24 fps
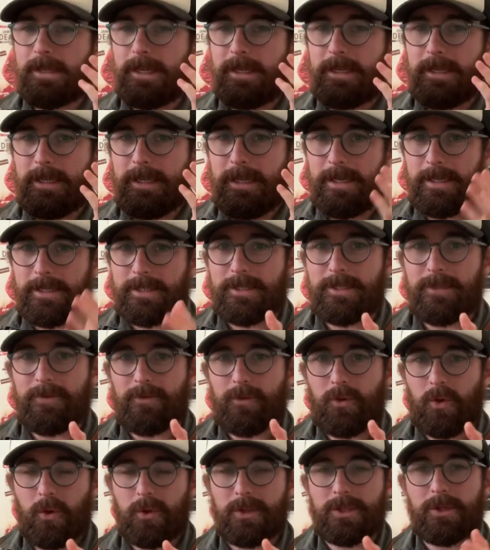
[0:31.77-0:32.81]
yes,
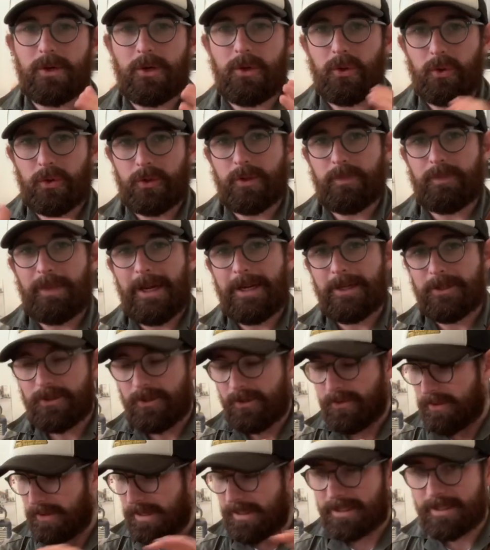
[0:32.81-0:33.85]
of course, go look at the
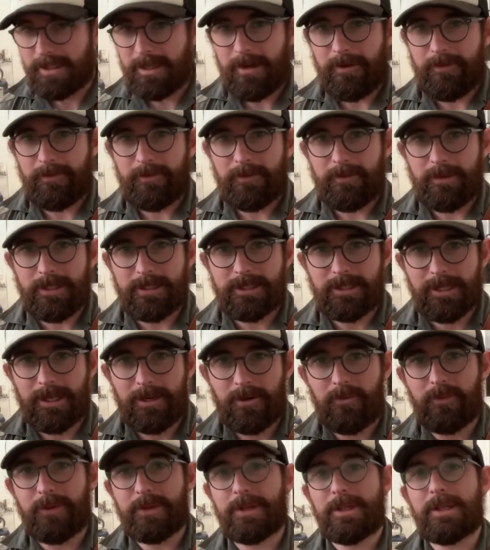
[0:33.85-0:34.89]
Patreon, all that stuff. Let's
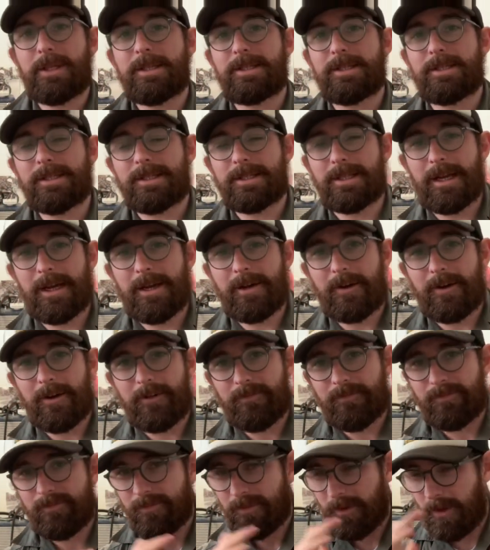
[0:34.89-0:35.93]
get on with the lesson today.
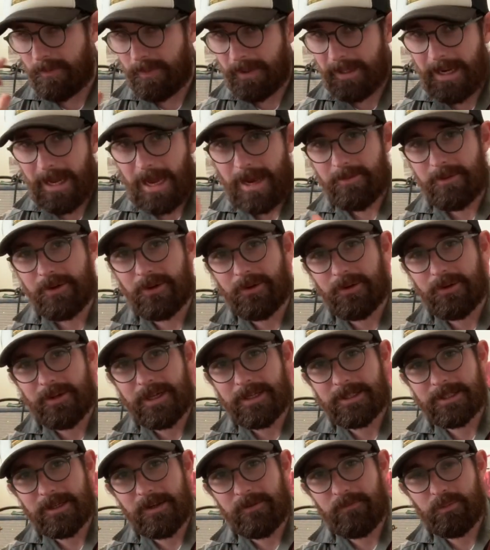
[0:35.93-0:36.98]
I've been hammering all
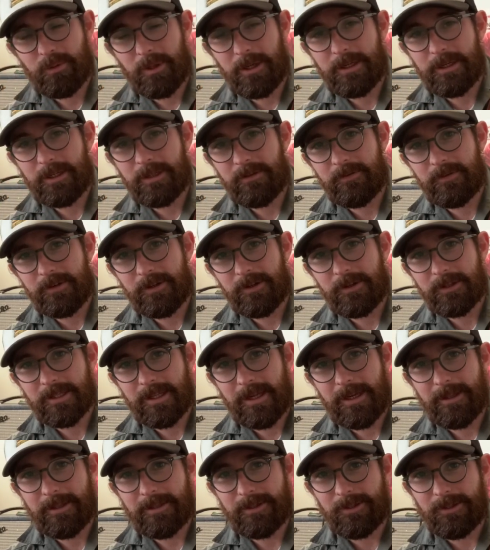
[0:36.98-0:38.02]
that stuff plenty in the videos
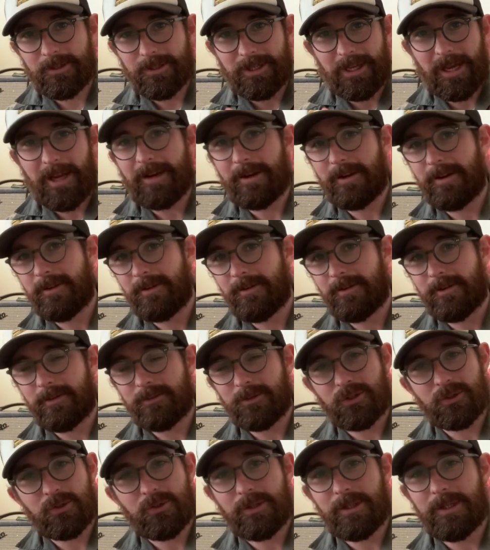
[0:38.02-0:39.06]
lately, and you get it. I'm
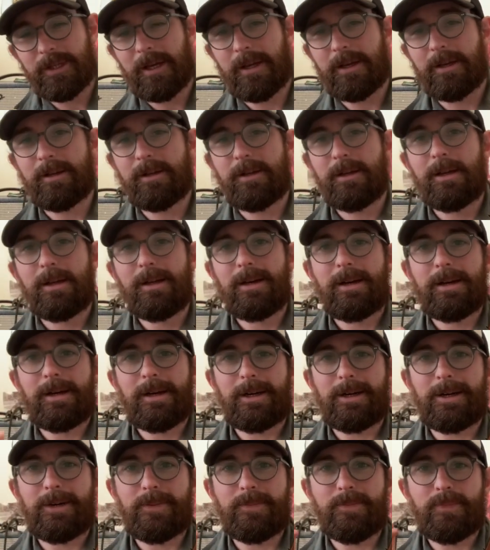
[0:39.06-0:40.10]
sure you get it.
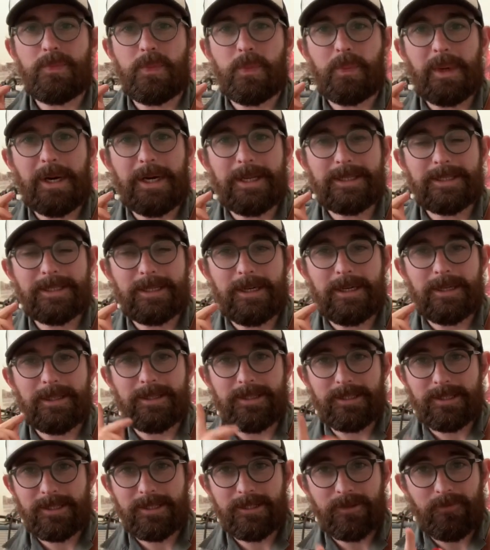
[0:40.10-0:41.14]
But
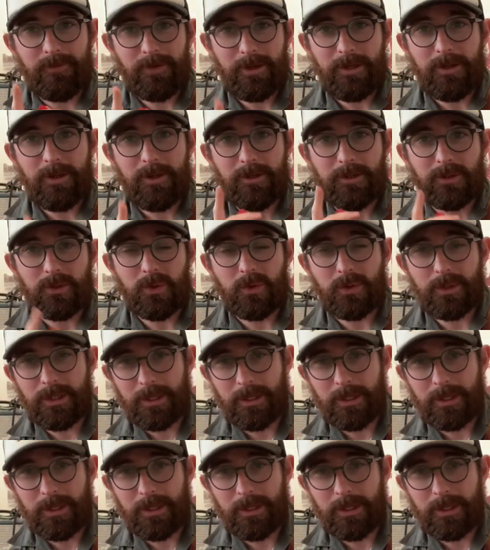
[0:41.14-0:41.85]
this is a video talking